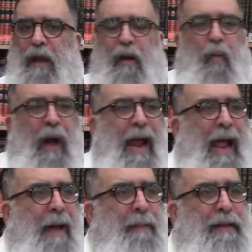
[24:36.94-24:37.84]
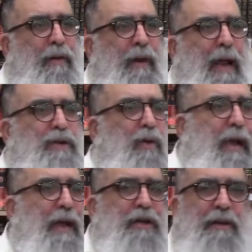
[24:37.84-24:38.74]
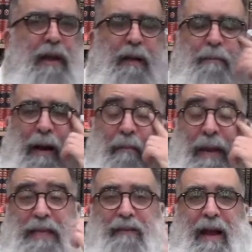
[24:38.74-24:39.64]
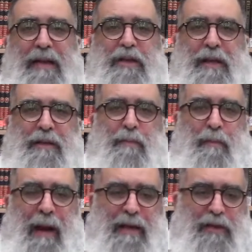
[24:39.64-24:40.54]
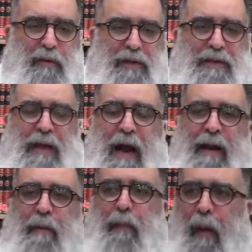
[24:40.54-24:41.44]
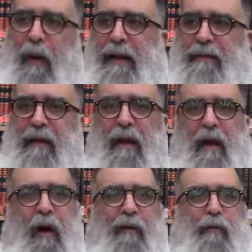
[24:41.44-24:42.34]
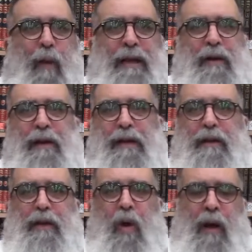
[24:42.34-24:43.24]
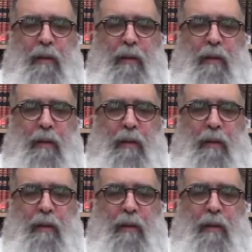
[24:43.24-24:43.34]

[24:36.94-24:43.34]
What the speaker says: What happened to the education? The bar mitzvah is just marks you the starting point of what you need to do.